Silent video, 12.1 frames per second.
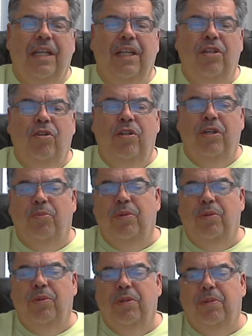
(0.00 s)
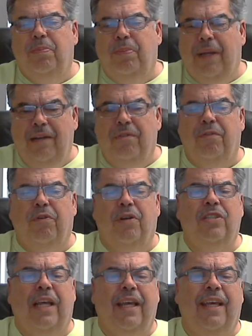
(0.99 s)
You deal with pain for a
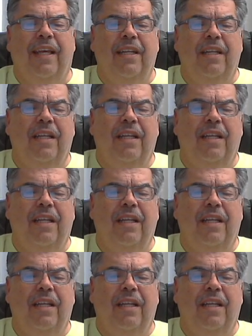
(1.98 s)
second.